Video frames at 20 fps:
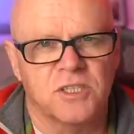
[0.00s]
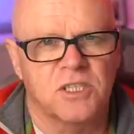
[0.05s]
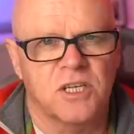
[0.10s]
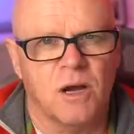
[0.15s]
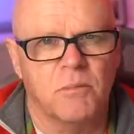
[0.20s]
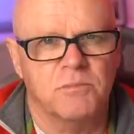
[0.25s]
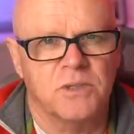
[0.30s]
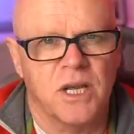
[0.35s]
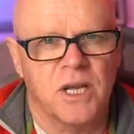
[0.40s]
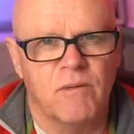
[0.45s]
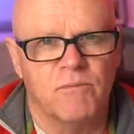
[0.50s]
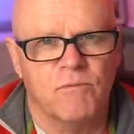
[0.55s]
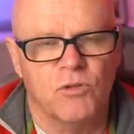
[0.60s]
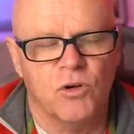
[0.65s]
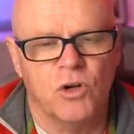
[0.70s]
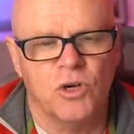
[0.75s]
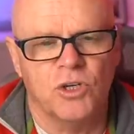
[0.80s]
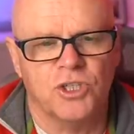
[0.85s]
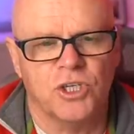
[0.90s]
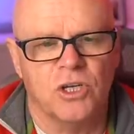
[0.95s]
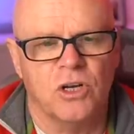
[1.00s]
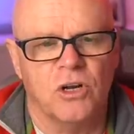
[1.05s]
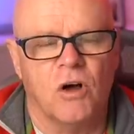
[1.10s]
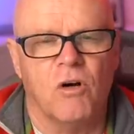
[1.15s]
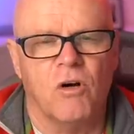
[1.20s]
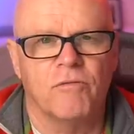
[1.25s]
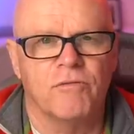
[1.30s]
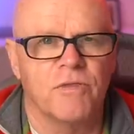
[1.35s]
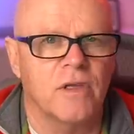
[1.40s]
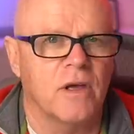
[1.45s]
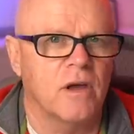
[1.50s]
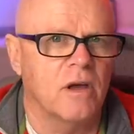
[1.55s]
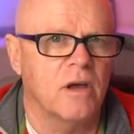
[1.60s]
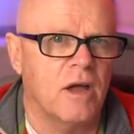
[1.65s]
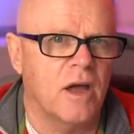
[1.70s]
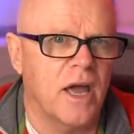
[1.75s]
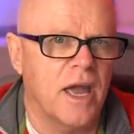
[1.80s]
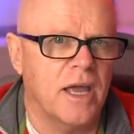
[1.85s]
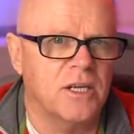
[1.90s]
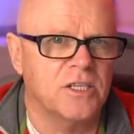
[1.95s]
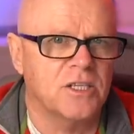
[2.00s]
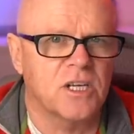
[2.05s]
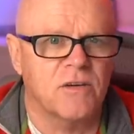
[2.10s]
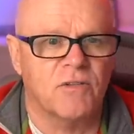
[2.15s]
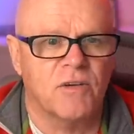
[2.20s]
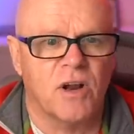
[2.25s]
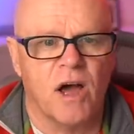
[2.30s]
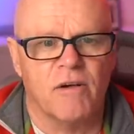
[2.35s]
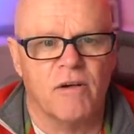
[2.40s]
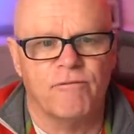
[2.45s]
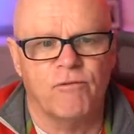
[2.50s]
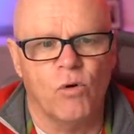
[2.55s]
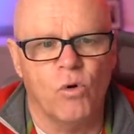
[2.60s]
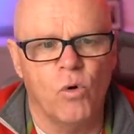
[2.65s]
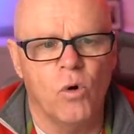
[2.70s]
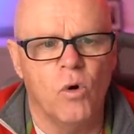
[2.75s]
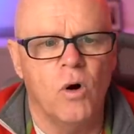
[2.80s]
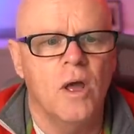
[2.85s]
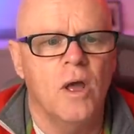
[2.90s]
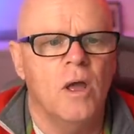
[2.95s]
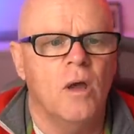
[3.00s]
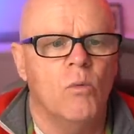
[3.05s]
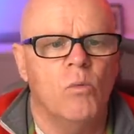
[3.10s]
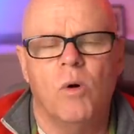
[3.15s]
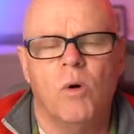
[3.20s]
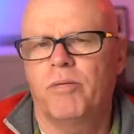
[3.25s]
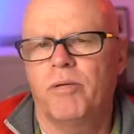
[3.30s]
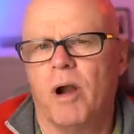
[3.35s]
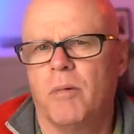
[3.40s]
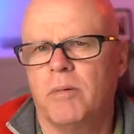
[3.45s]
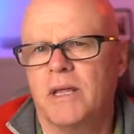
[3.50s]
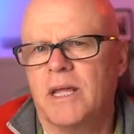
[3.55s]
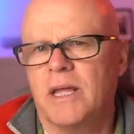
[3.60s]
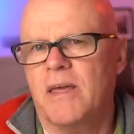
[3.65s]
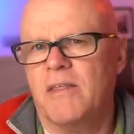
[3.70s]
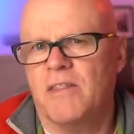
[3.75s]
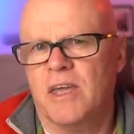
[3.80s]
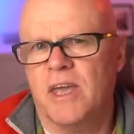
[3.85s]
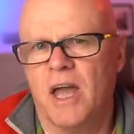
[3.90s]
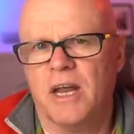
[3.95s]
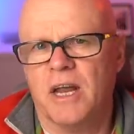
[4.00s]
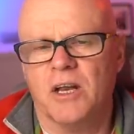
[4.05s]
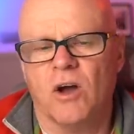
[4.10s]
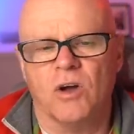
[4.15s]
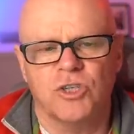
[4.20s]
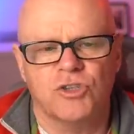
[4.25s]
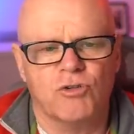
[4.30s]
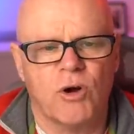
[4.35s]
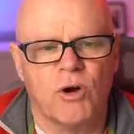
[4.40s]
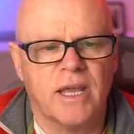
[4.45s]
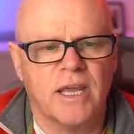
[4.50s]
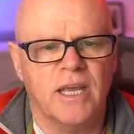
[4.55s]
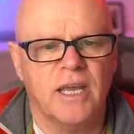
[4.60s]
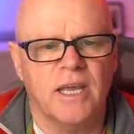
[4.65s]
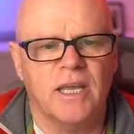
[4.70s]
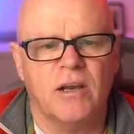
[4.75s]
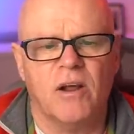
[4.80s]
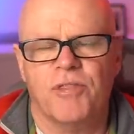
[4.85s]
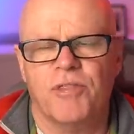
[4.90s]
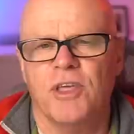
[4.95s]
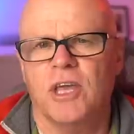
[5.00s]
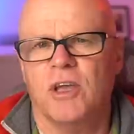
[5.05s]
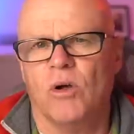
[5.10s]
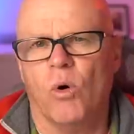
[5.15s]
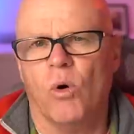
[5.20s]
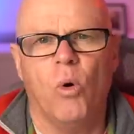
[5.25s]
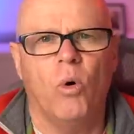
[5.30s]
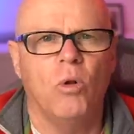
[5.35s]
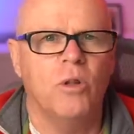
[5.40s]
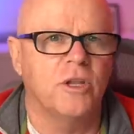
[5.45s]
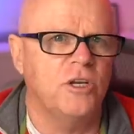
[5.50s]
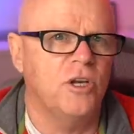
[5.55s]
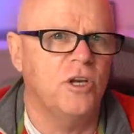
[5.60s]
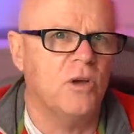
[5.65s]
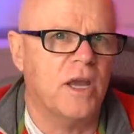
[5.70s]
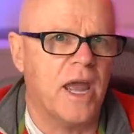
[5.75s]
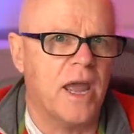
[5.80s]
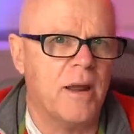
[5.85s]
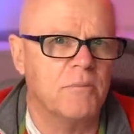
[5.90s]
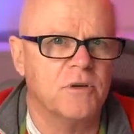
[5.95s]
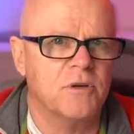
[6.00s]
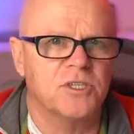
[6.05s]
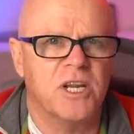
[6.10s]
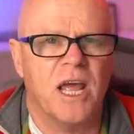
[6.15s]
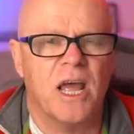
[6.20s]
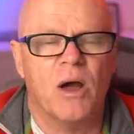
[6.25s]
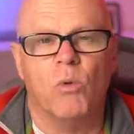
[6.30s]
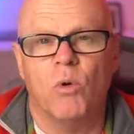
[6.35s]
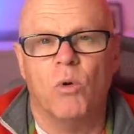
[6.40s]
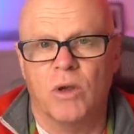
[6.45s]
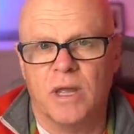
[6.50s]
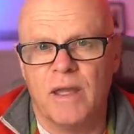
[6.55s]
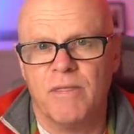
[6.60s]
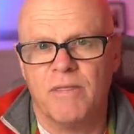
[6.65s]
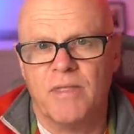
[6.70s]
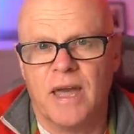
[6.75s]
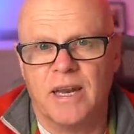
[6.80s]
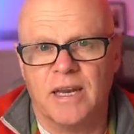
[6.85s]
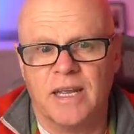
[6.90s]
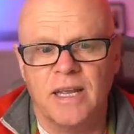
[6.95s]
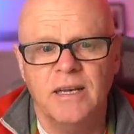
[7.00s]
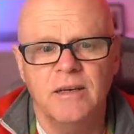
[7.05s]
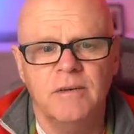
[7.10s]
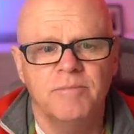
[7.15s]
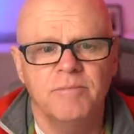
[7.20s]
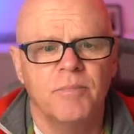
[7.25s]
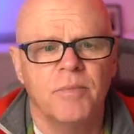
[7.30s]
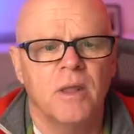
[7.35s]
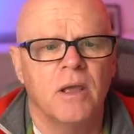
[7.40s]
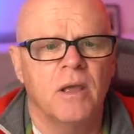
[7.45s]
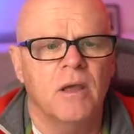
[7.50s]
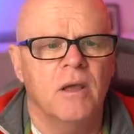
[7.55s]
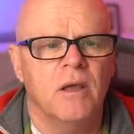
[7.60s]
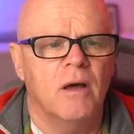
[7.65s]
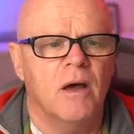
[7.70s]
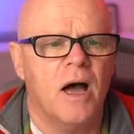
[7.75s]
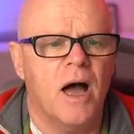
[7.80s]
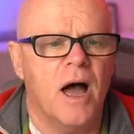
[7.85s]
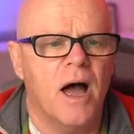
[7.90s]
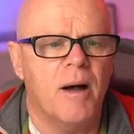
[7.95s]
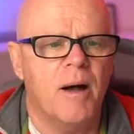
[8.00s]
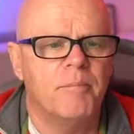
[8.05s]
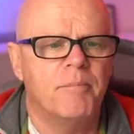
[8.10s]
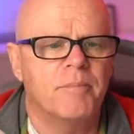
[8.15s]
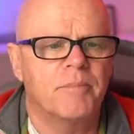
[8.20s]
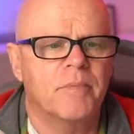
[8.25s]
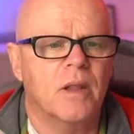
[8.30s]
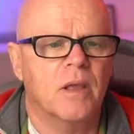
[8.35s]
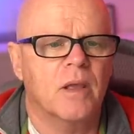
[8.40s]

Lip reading: dumbed down version of the A7 R4, we'll probably get the A9 tracking in. I think all the new cameras now will get that in. I